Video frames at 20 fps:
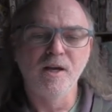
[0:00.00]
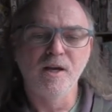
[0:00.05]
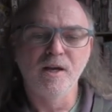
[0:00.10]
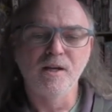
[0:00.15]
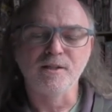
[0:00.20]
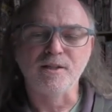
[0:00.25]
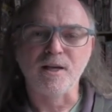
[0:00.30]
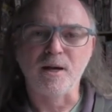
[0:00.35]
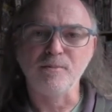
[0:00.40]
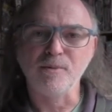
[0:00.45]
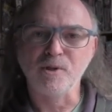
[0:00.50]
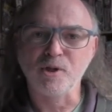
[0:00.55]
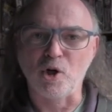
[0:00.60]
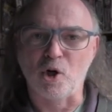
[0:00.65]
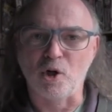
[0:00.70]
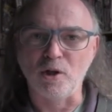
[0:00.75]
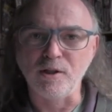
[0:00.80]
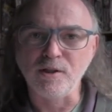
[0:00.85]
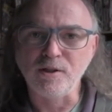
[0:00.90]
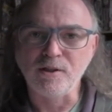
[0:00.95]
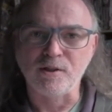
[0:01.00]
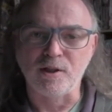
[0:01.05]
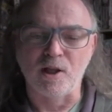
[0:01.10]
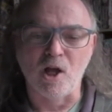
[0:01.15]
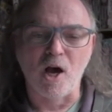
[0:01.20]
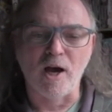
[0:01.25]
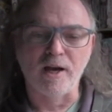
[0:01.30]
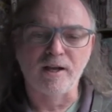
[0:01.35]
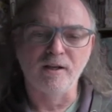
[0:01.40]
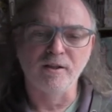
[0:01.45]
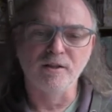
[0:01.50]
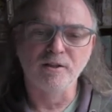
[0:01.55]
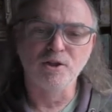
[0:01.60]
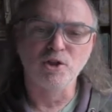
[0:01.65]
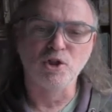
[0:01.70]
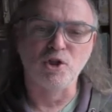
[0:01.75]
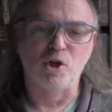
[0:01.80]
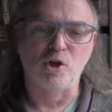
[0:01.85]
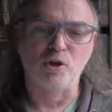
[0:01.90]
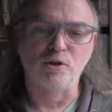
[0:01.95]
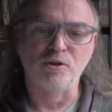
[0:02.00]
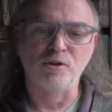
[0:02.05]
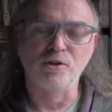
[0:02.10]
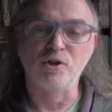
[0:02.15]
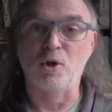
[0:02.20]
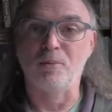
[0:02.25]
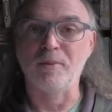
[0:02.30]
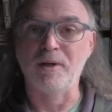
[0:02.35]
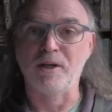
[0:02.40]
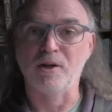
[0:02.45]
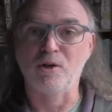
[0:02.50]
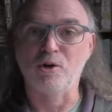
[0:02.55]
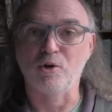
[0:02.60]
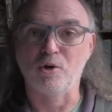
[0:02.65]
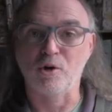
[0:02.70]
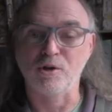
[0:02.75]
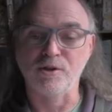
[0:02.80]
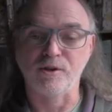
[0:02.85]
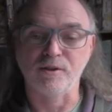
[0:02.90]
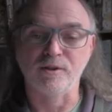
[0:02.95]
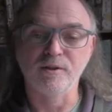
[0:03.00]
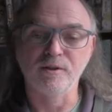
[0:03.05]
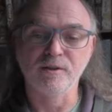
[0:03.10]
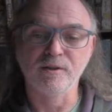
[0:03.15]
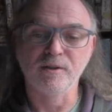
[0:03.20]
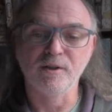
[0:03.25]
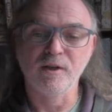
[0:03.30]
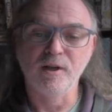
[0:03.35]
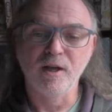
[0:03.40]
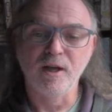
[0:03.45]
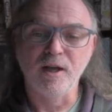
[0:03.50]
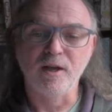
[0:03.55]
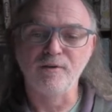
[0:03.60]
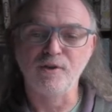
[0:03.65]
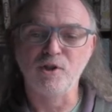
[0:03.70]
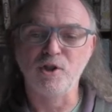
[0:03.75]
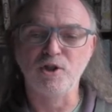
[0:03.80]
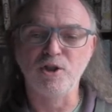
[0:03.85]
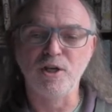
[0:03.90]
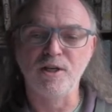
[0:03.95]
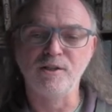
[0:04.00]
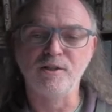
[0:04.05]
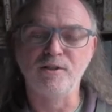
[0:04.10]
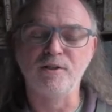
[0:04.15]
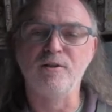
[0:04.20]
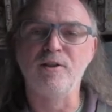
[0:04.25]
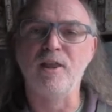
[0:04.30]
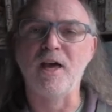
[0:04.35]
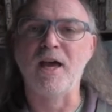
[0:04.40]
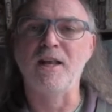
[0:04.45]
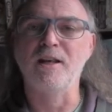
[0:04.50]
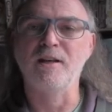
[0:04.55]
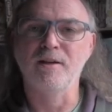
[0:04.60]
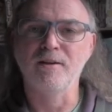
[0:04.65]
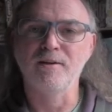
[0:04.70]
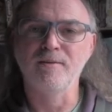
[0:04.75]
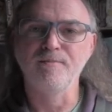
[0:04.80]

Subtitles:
Some scholars, like John Dominic Crossan, have suggested that